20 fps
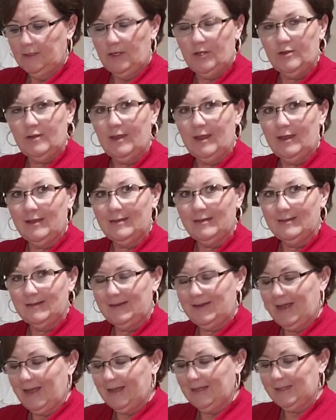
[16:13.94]
Hear that
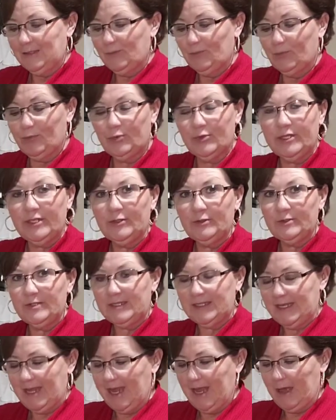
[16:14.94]
nice brittle
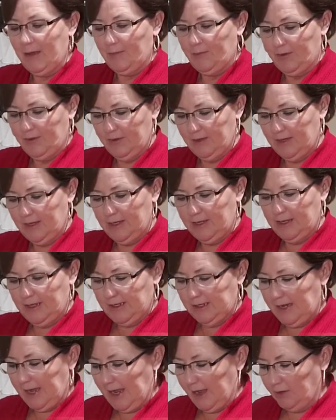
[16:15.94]
snap?
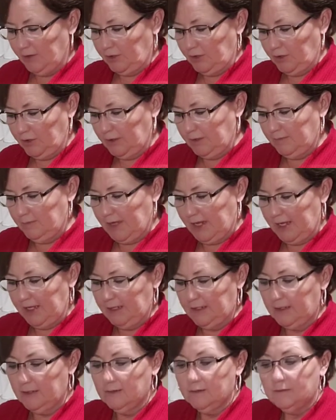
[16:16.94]
Now, you can
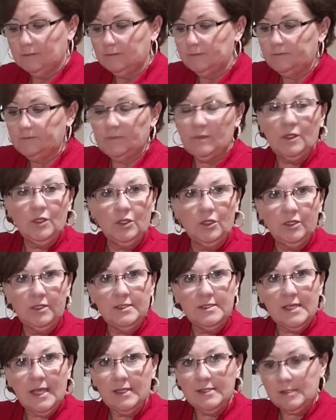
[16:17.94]
make
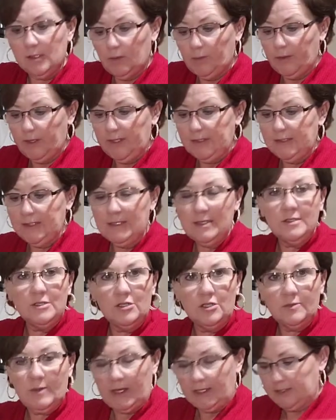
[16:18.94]
good sized little
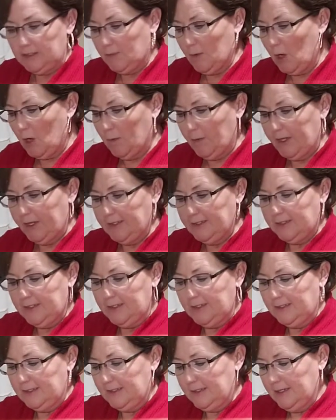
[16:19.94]
pieces, you can make small
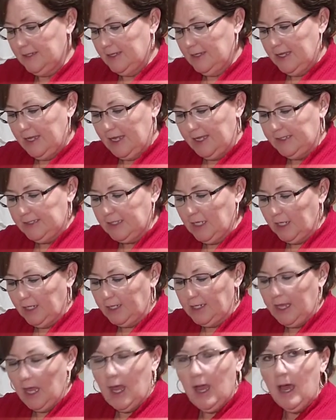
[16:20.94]
pieces. It's
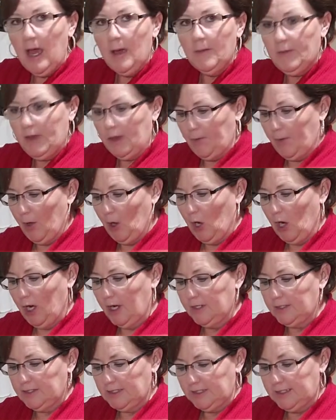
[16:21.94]
gonna come
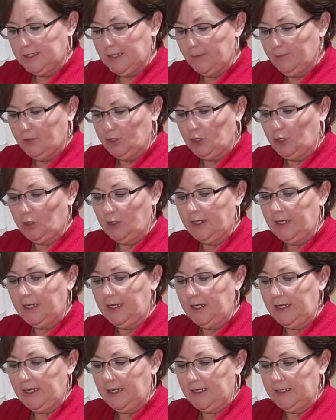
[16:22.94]
apart to some
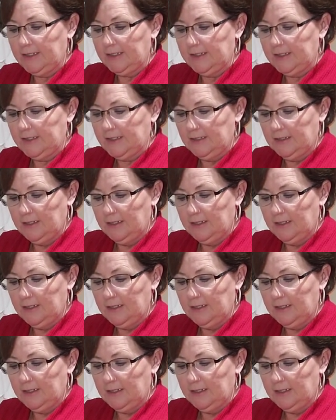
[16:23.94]
degree and,